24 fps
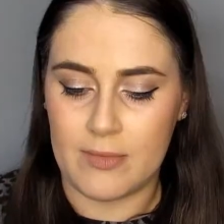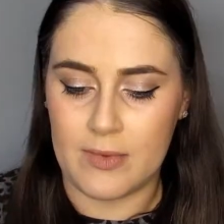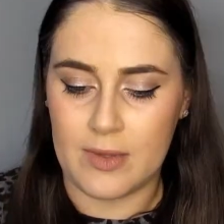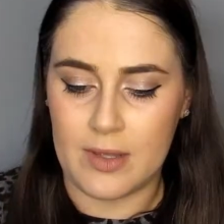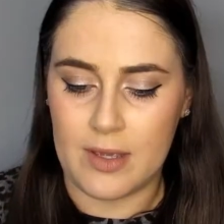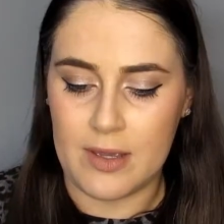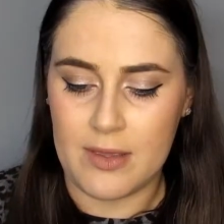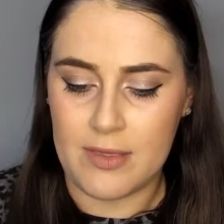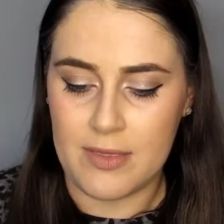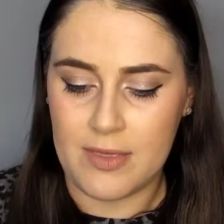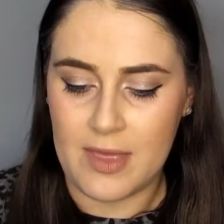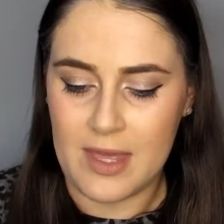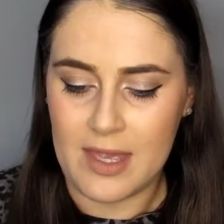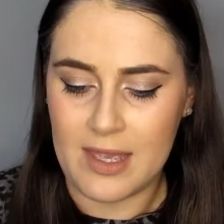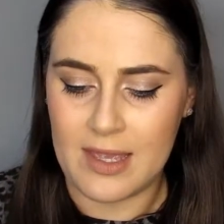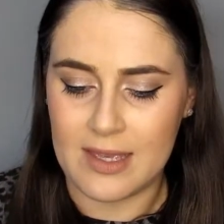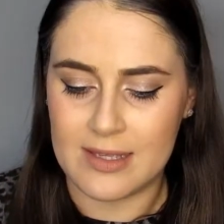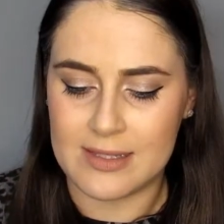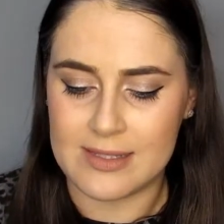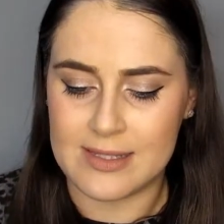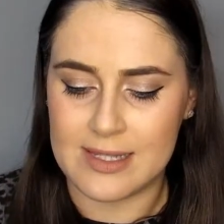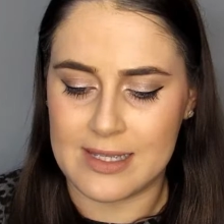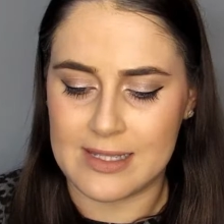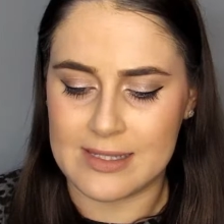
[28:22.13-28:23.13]
I think
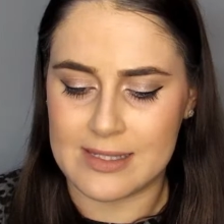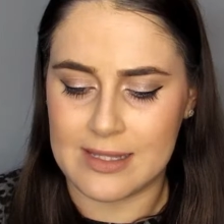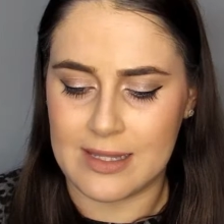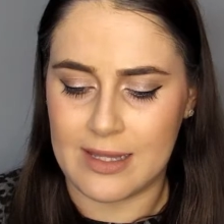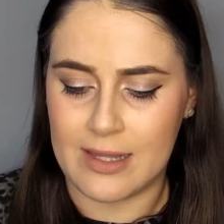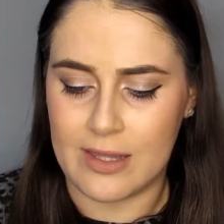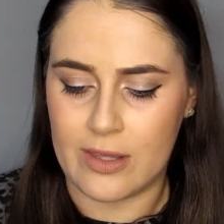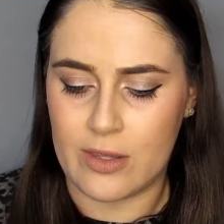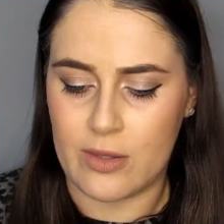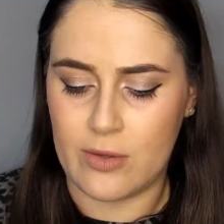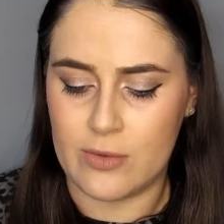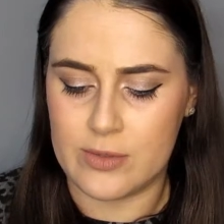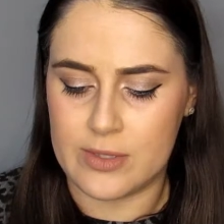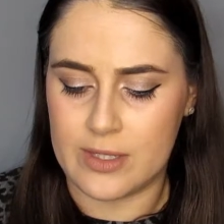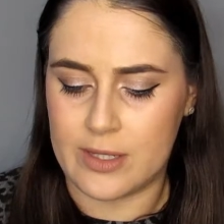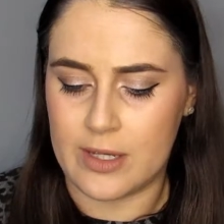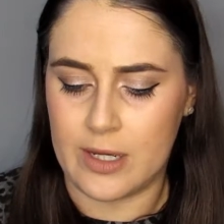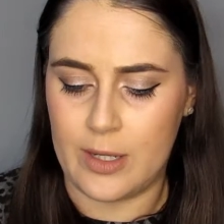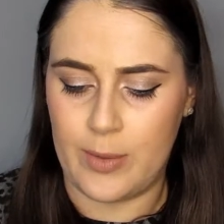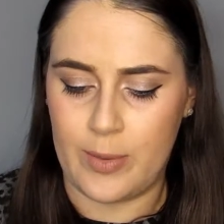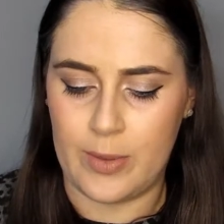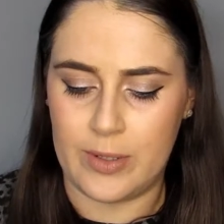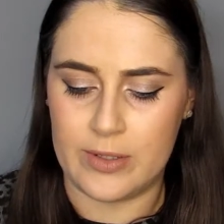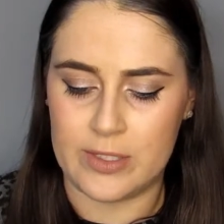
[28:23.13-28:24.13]
it says like use a
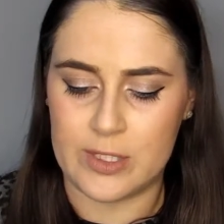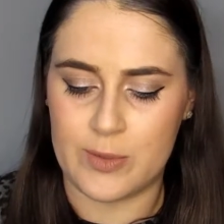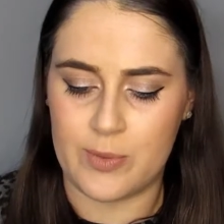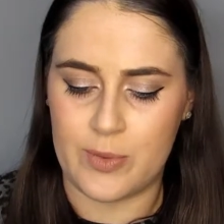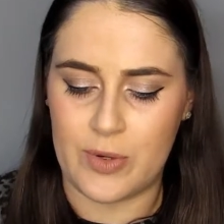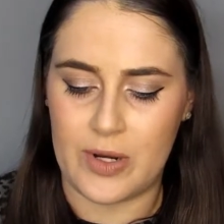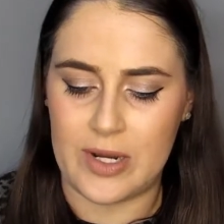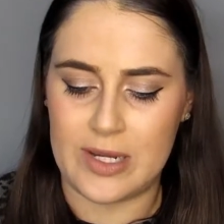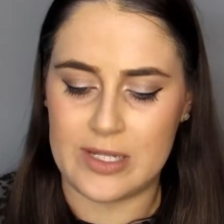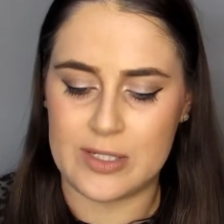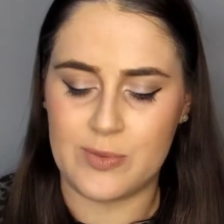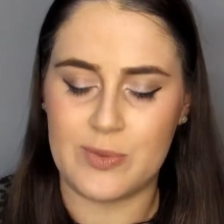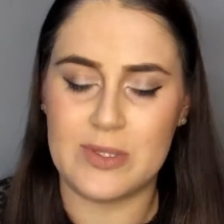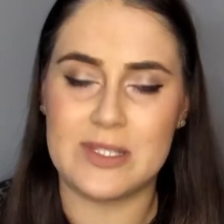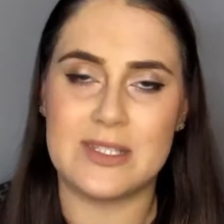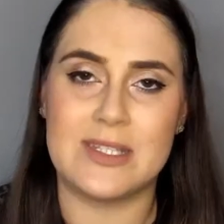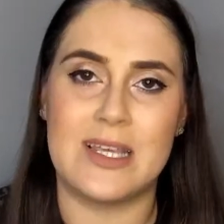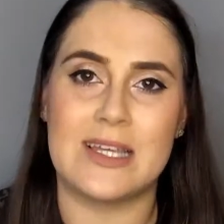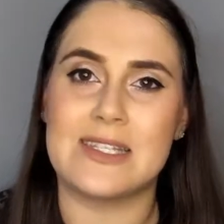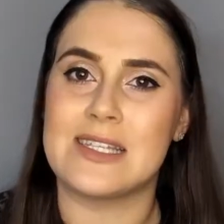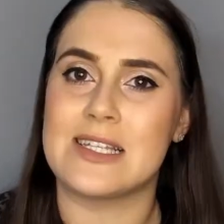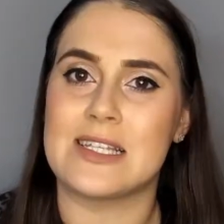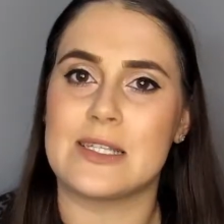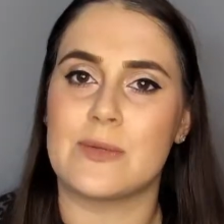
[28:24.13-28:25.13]
couple of sprays. With
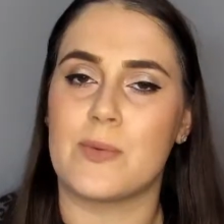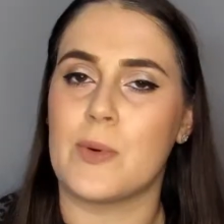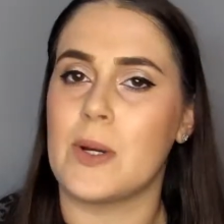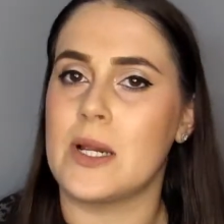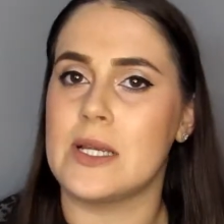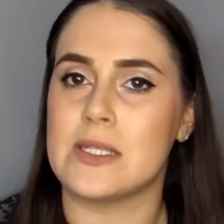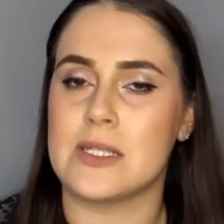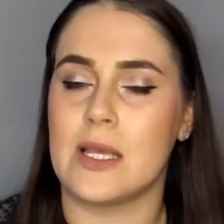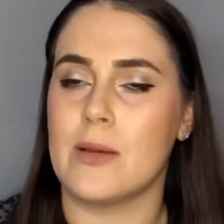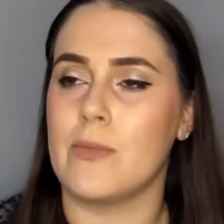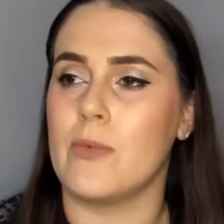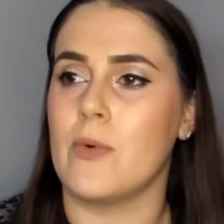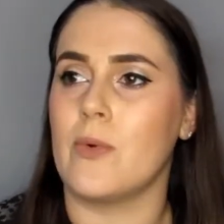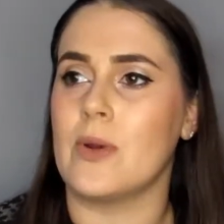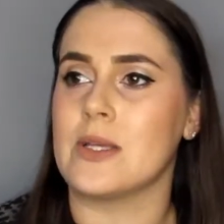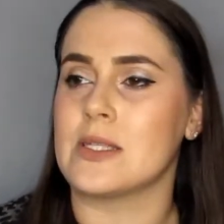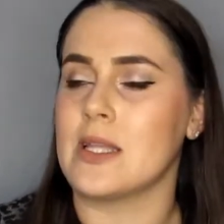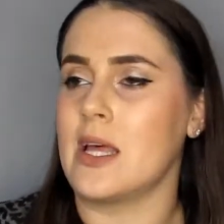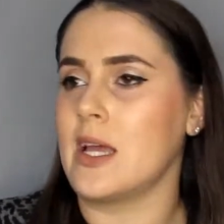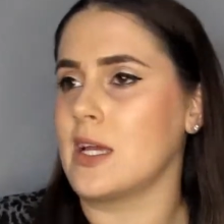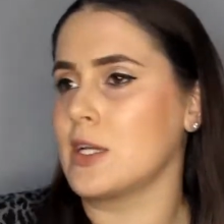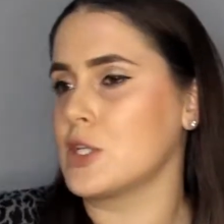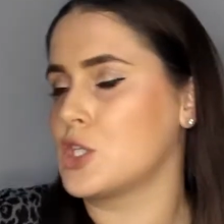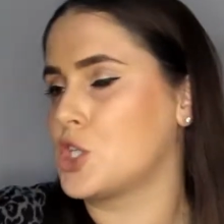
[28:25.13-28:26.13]
setting sprays, I'm always
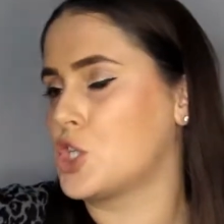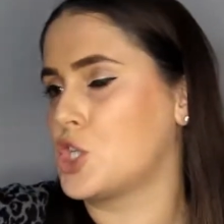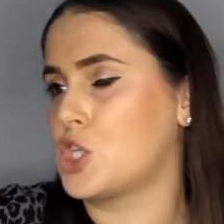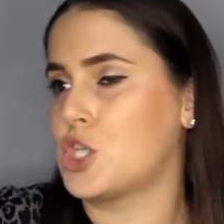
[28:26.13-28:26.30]
like